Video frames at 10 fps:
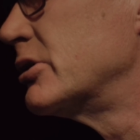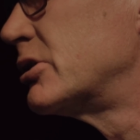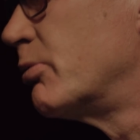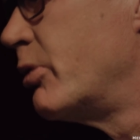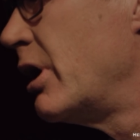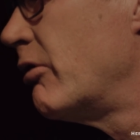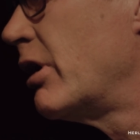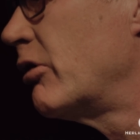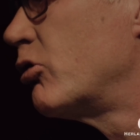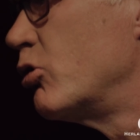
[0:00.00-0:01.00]

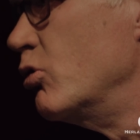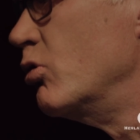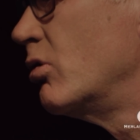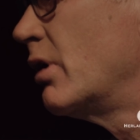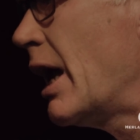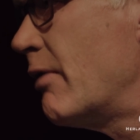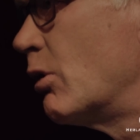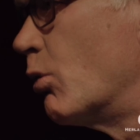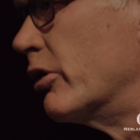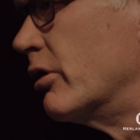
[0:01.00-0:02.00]
superior to
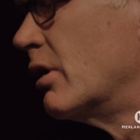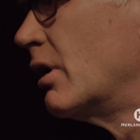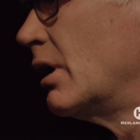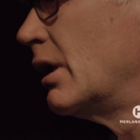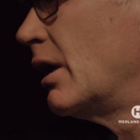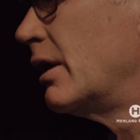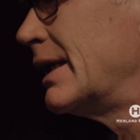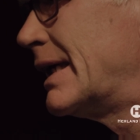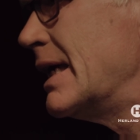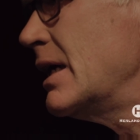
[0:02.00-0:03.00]
everyone.
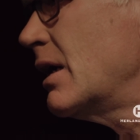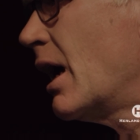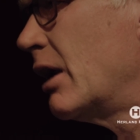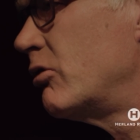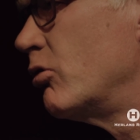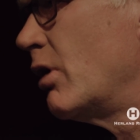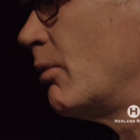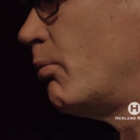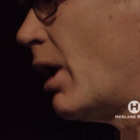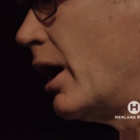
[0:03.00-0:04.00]
The king had to
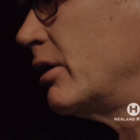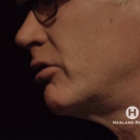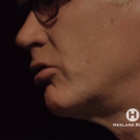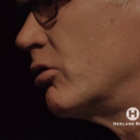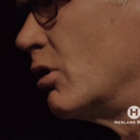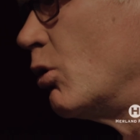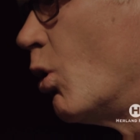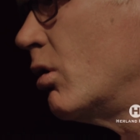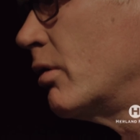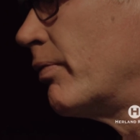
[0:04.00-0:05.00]
abide to the
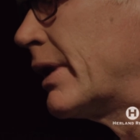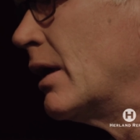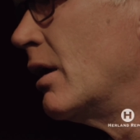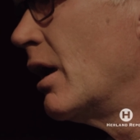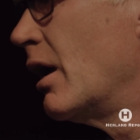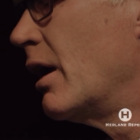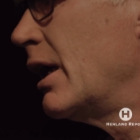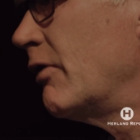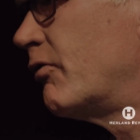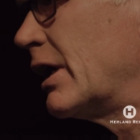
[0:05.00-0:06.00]
law.
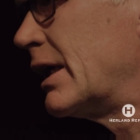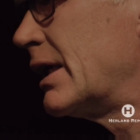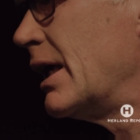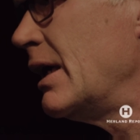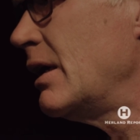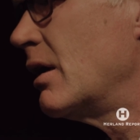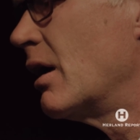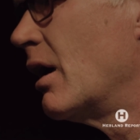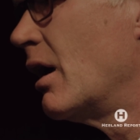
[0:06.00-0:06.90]
If the king